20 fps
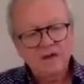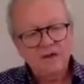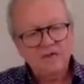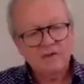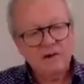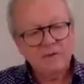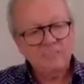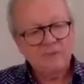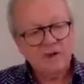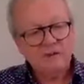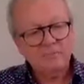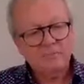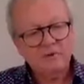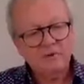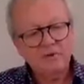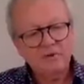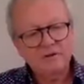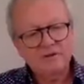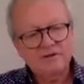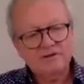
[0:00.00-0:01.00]
The Graham
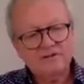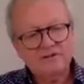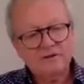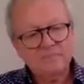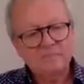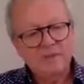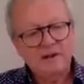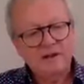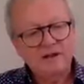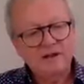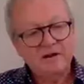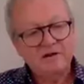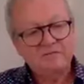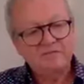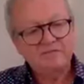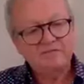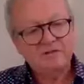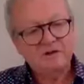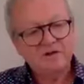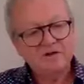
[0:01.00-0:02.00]
Beck Brut is a blend
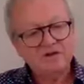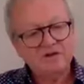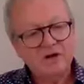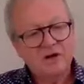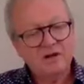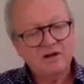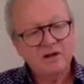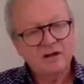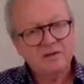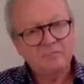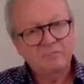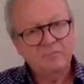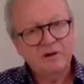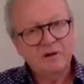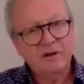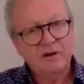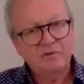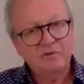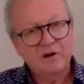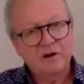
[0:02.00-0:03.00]
of Chardonnay
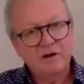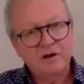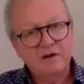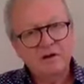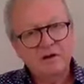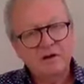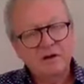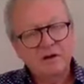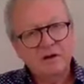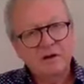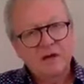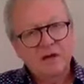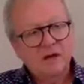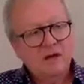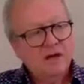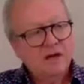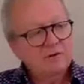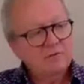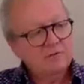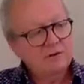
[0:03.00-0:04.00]
and Pinot Noir,
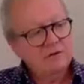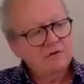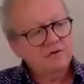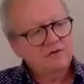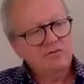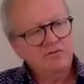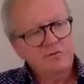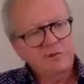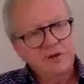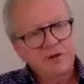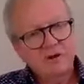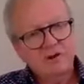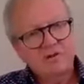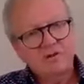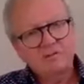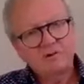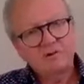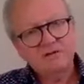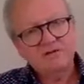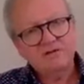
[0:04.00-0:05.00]
and we
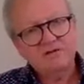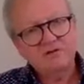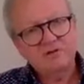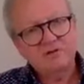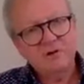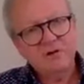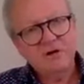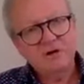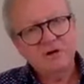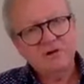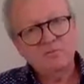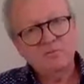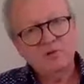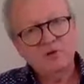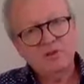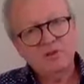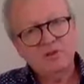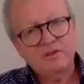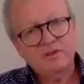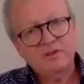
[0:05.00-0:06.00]
always try
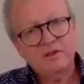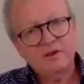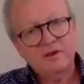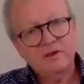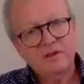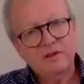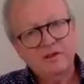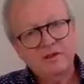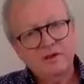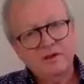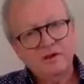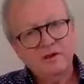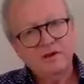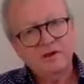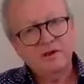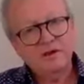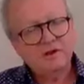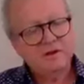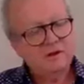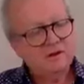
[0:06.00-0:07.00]
with
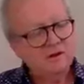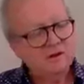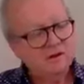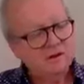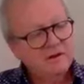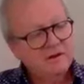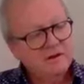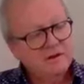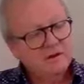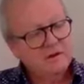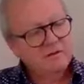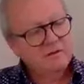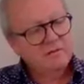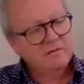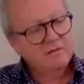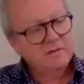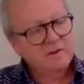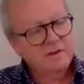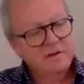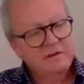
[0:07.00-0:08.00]
the
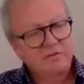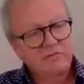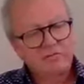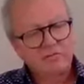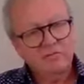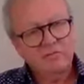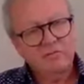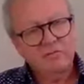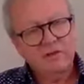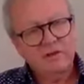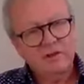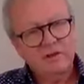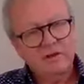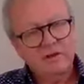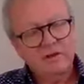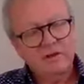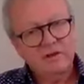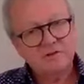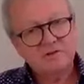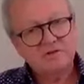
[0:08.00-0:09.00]

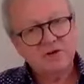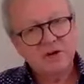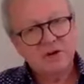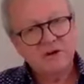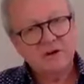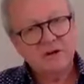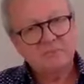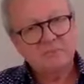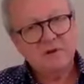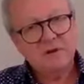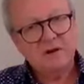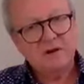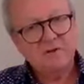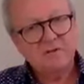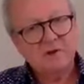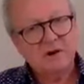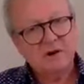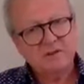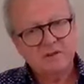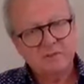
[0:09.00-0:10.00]
Chardonnay
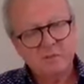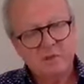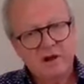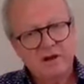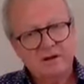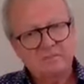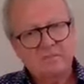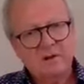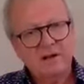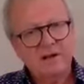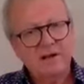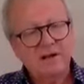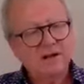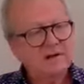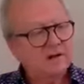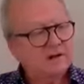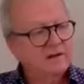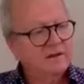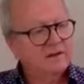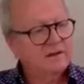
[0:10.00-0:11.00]
Pinot Noir, the white
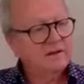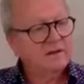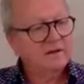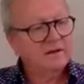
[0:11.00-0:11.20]
blend,